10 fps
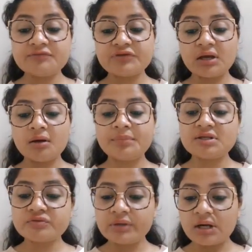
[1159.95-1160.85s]
the
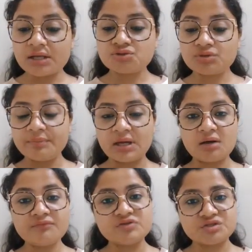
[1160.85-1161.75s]
fingerprints will gradually
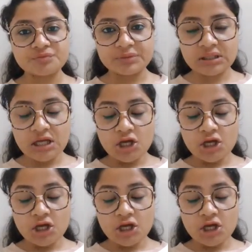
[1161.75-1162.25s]
become visible.